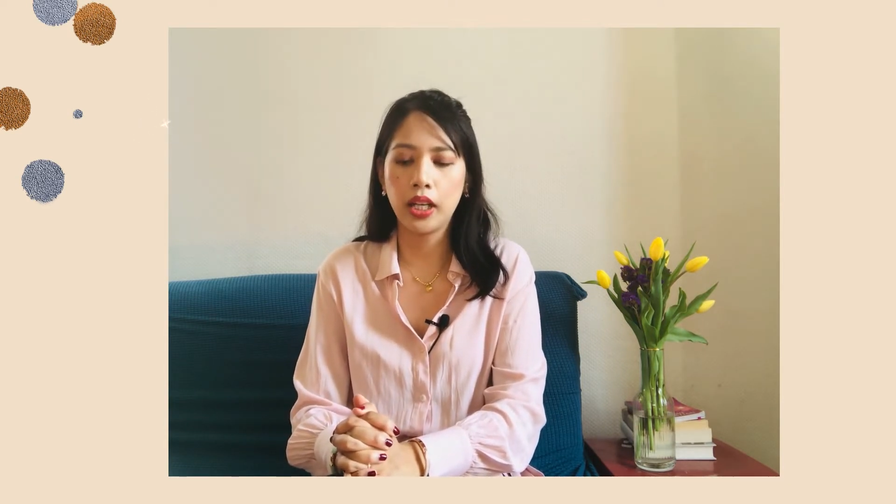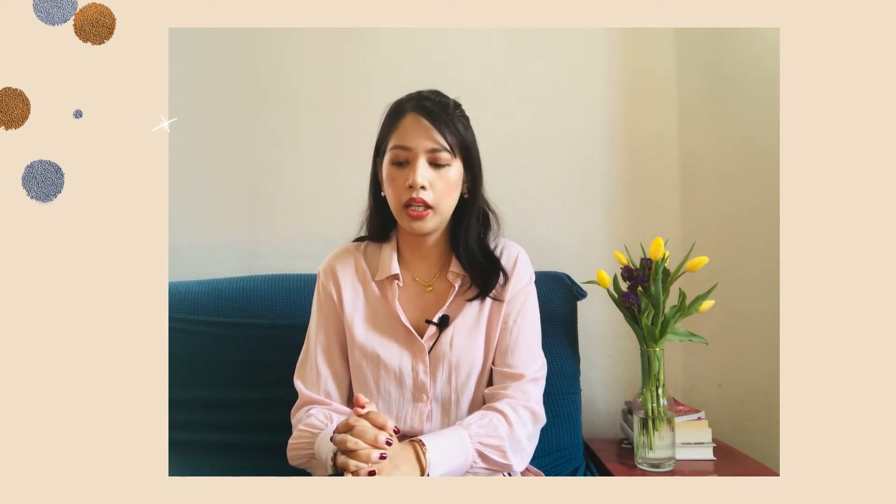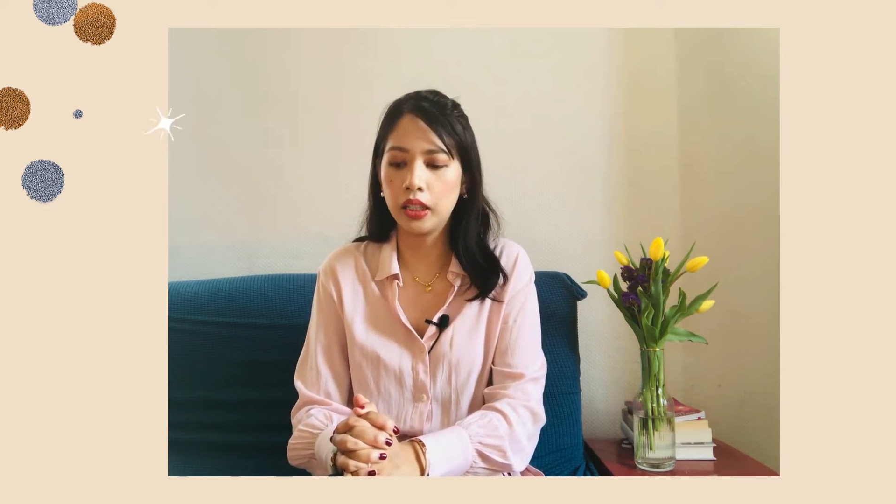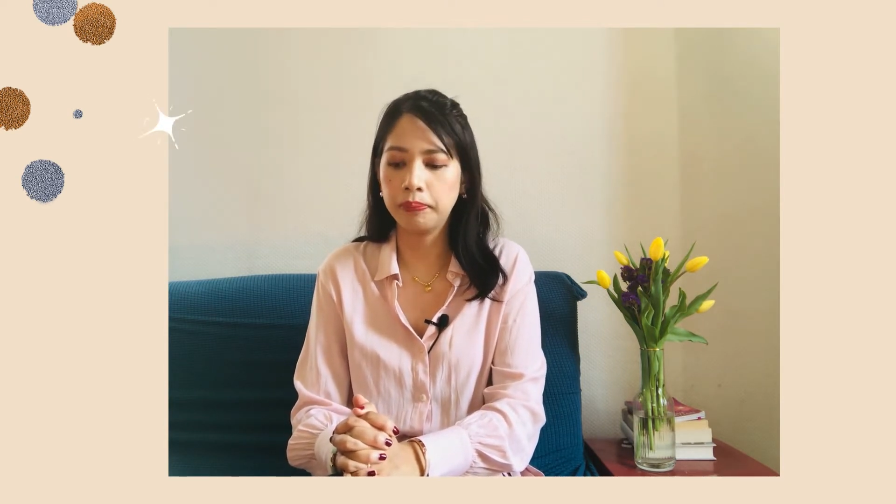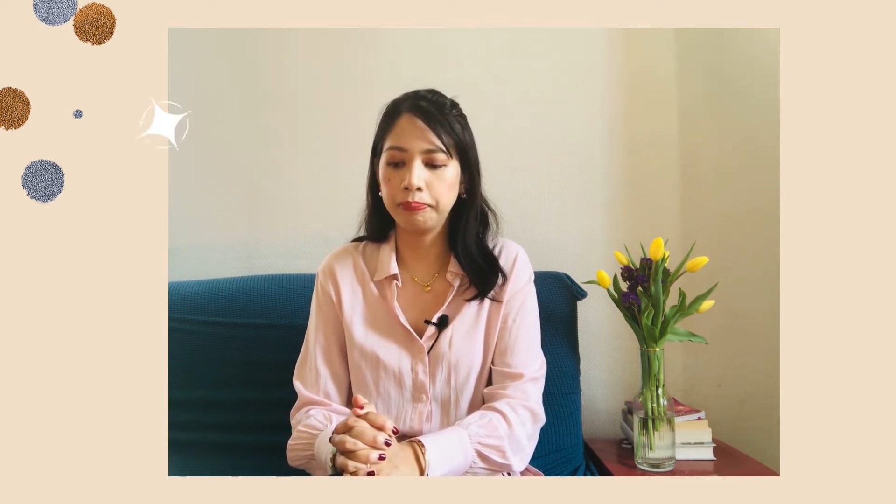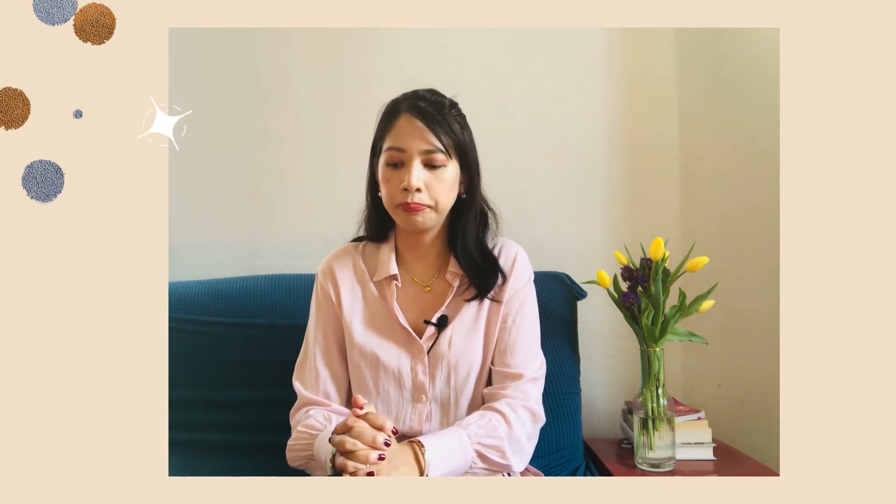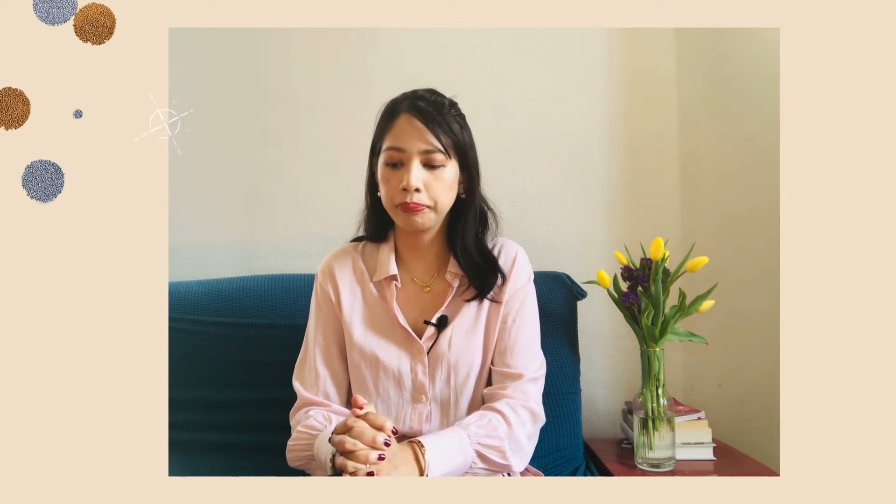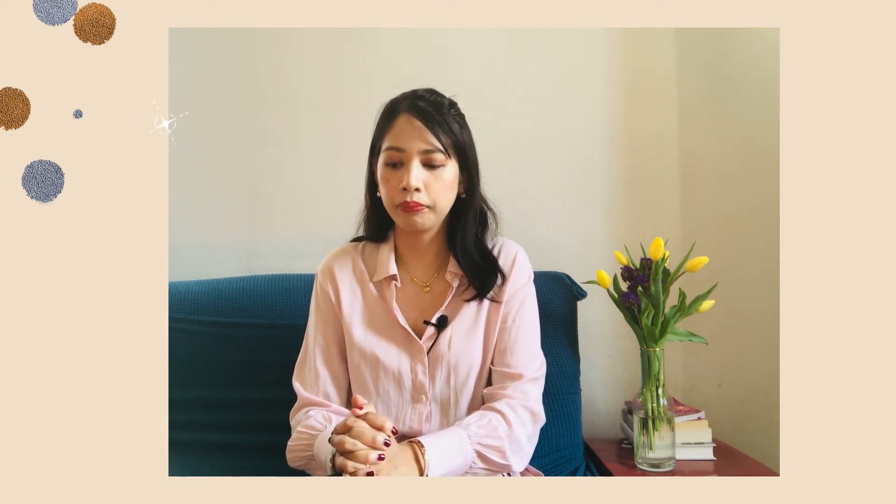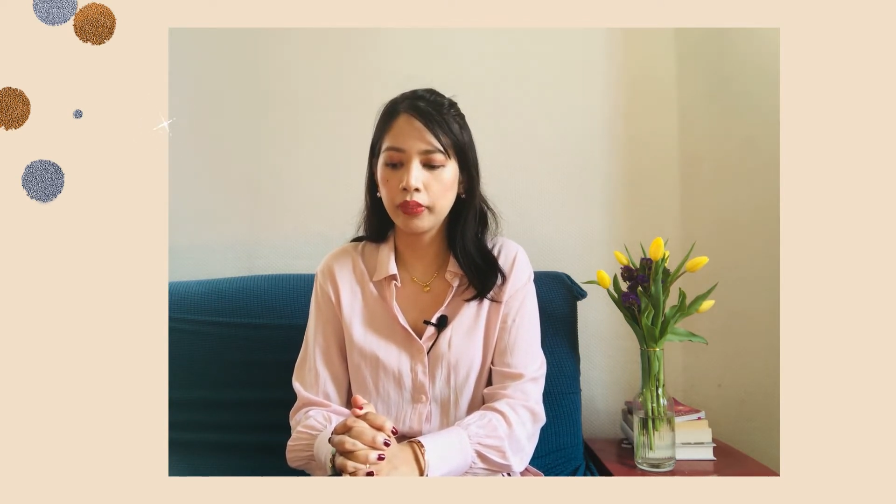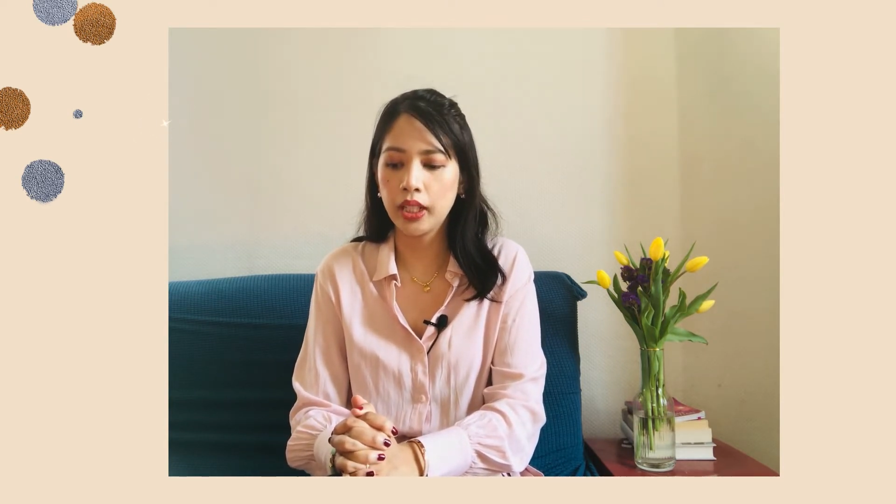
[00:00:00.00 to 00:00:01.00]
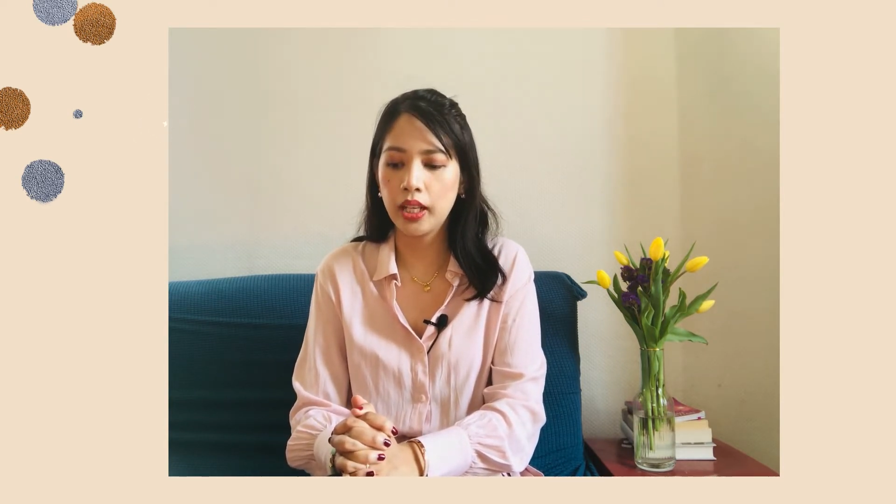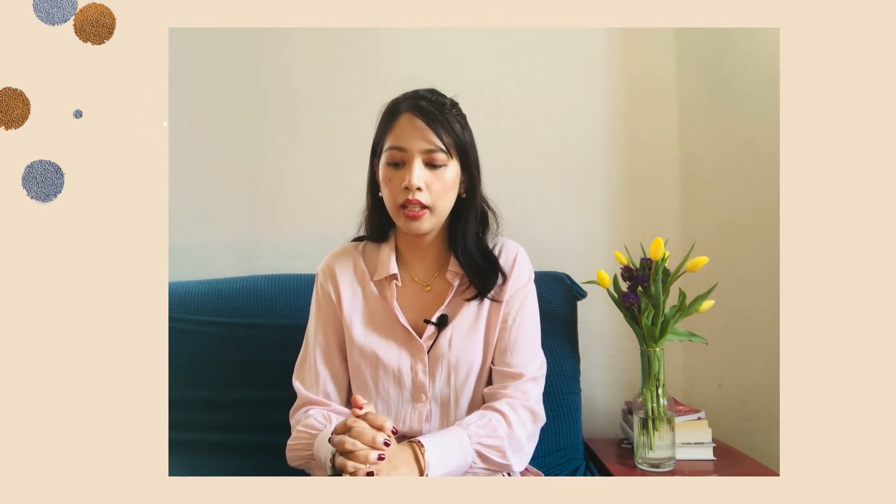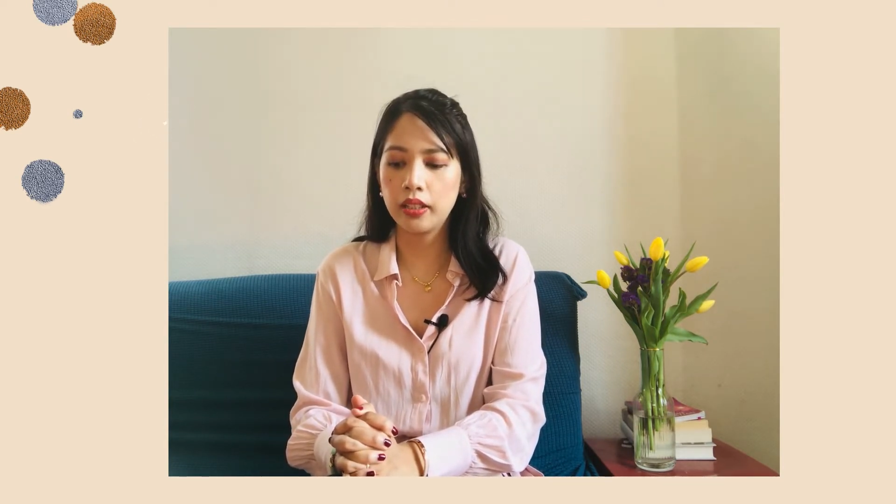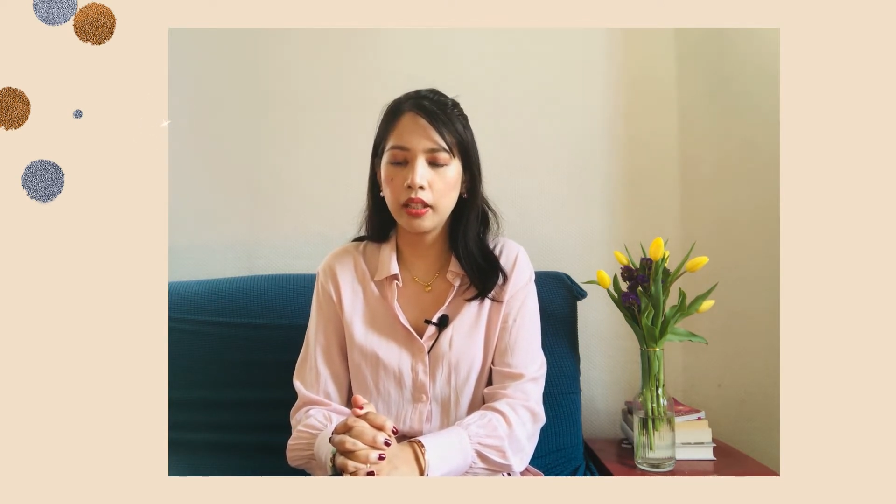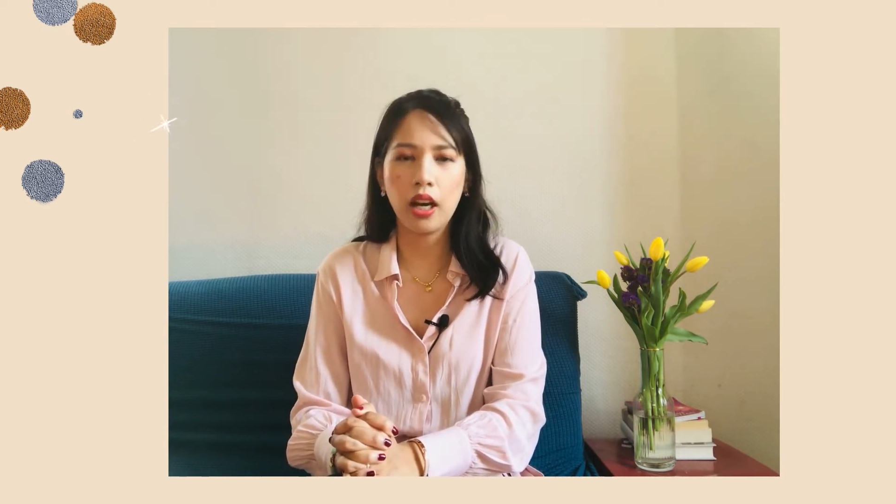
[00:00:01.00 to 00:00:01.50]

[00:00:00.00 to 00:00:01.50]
Um, and